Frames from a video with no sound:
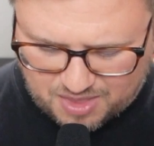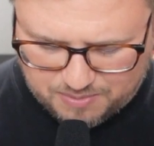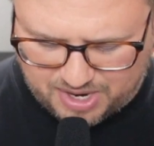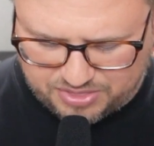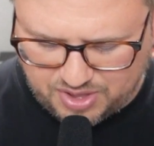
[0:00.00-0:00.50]

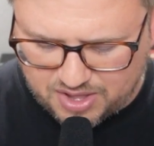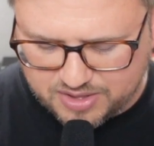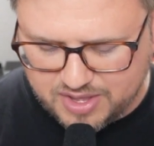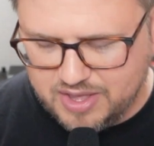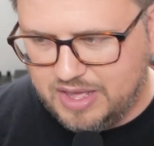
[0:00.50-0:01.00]
But I thought
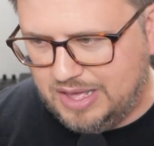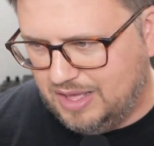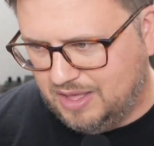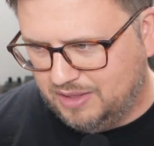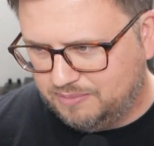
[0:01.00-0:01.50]

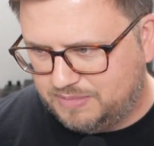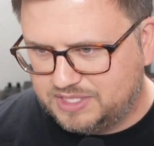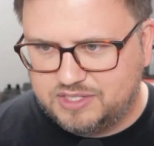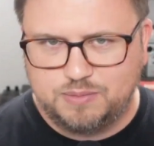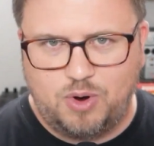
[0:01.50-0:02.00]

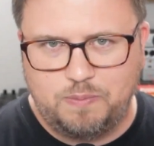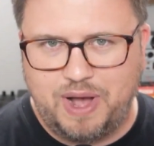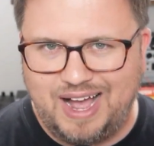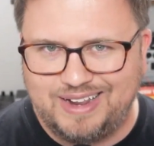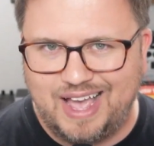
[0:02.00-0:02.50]
this is more
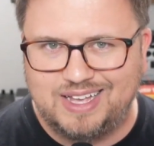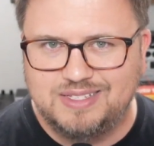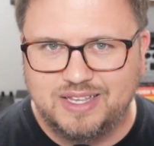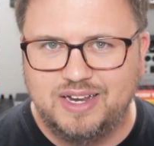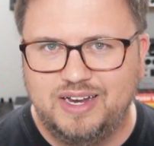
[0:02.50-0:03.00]
podcast
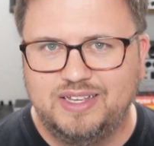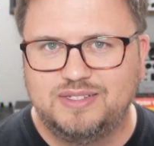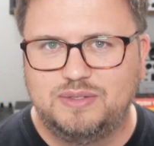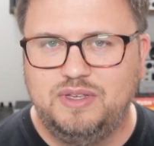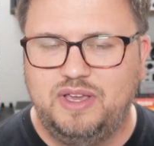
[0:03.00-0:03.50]
than it
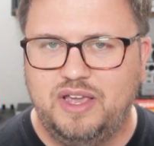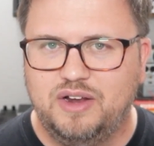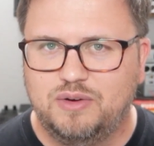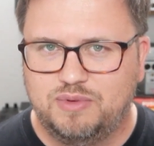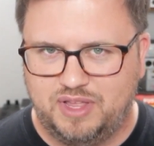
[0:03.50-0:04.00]
is
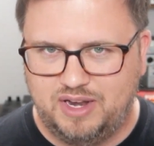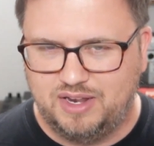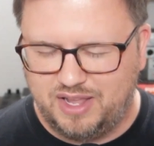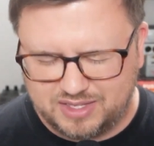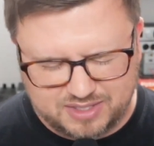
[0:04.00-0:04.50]
gear
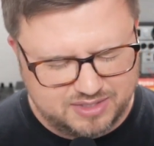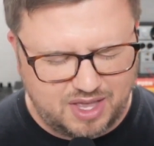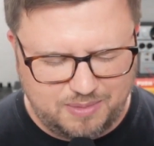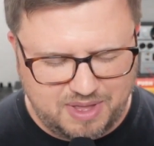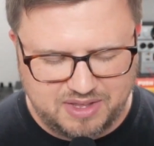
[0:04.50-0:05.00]
related. Yes, it's
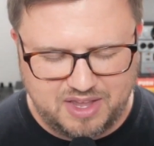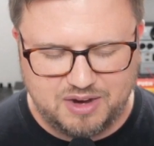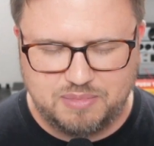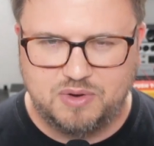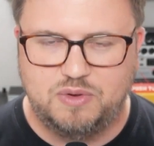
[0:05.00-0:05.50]
all about gear,
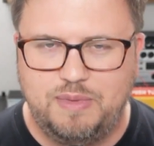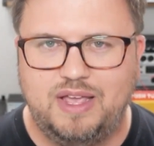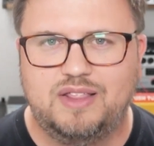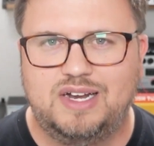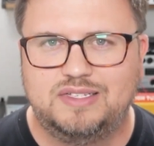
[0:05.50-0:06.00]
but it would
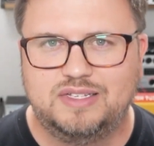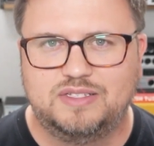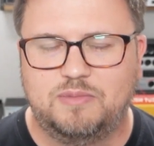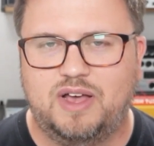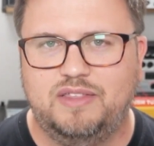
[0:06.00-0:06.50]
make a lot of sense
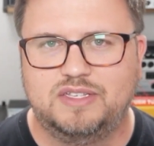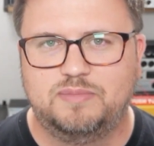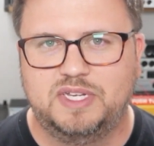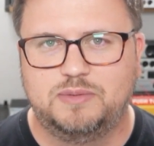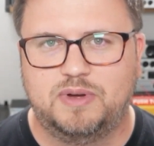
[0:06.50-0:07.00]
on behind the
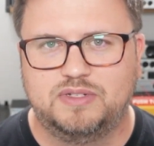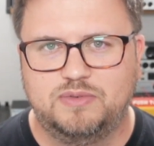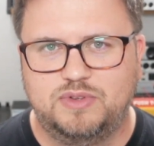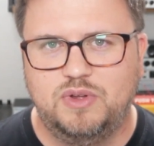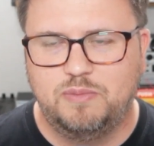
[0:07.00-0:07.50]
spacebar. So
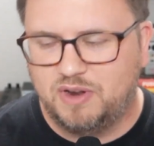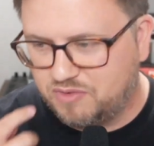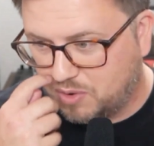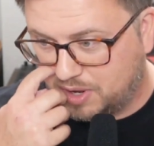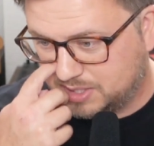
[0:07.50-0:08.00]
we're doing a bit of
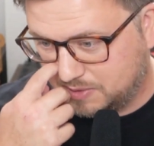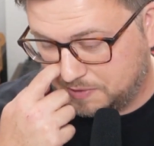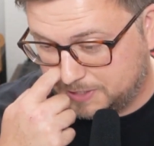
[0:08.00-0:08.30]
a crossover.